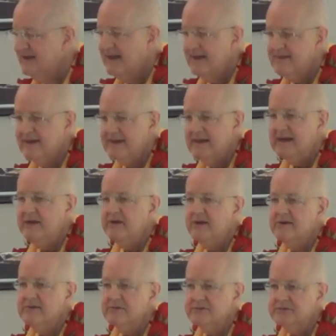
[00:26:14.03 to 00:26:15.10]
And then he
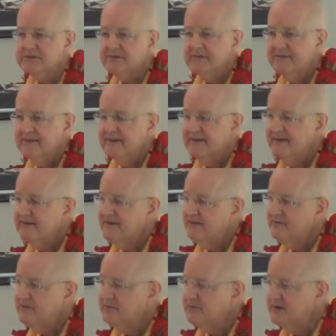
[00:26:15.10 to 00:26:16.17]
knows
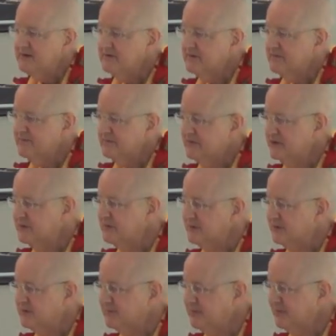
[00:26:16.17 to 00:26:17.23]
which
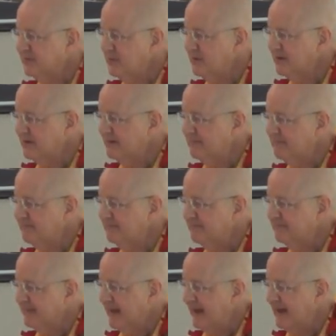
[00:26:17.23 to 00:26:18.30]
ritual to perform
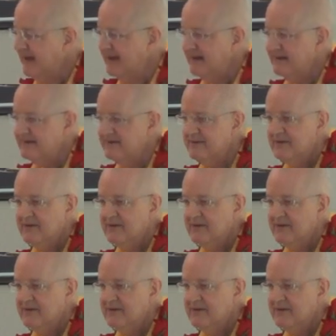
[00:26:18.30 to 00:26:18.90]
and